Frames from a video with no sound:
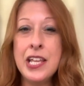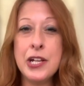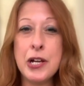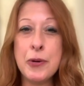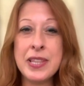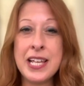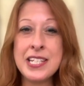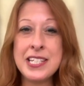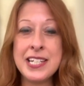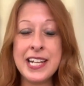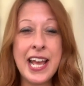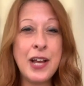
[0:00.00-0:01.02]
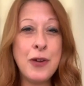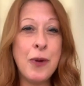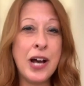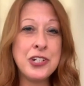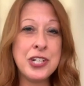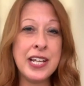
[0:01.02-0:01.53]
You're here with us today
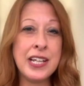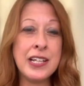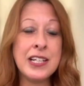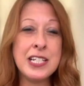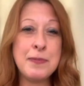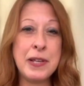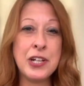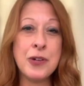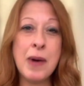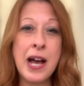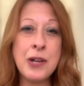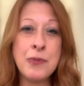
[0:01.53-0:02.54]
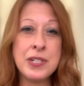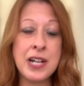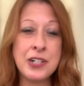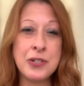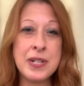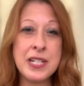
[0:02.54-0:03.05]
watching Speak Your Mind with
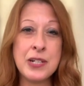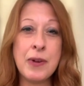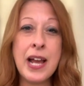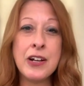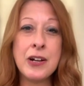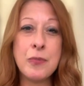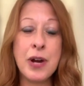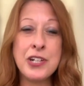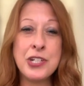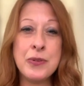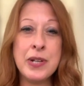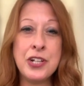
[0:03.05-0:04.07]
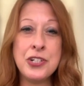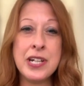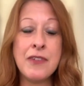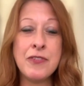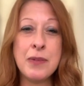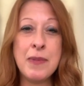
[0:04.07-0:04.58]
Dr. Risa Ryger, brought to you each
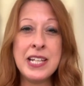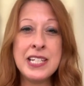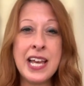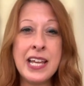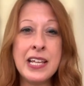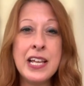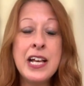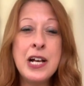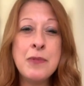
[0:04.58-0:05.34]
and every Monday.